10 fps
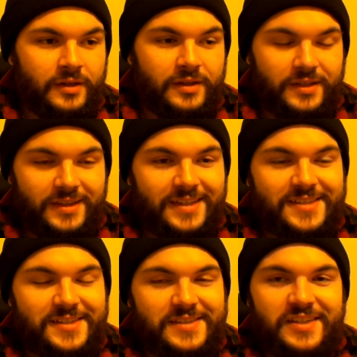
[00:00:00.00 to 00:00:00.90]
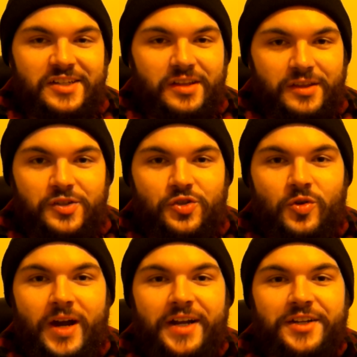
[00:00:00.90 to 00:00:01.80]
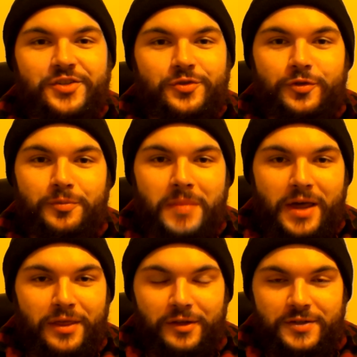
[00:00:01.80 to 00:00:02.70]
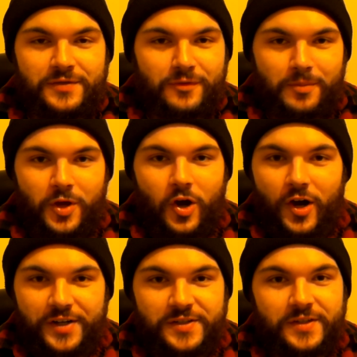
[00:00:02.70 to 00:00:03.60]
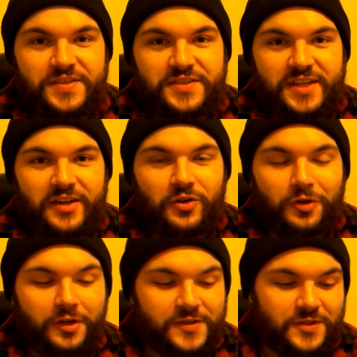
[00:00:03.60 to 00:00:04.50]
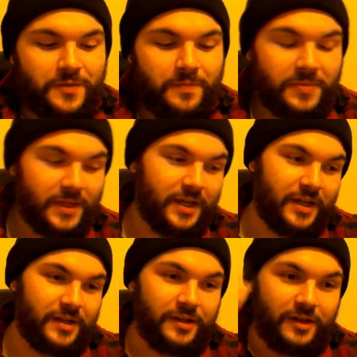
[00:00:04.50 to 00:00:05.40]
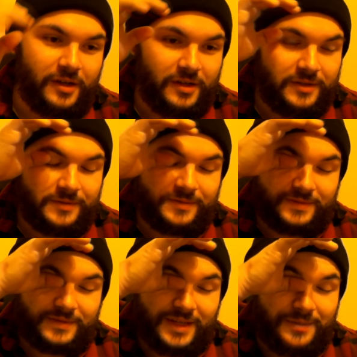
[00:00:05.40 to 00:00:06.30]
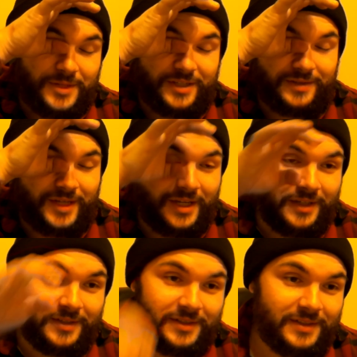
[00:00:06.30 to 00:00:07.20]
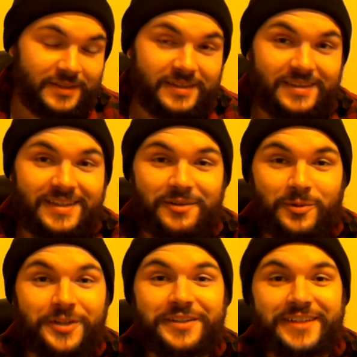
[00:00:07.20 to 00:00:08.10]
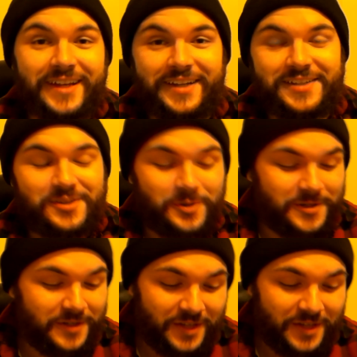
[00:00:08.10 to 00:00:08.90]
this is the tried and true methods from the autists at Lookism, and I mean they really get into it.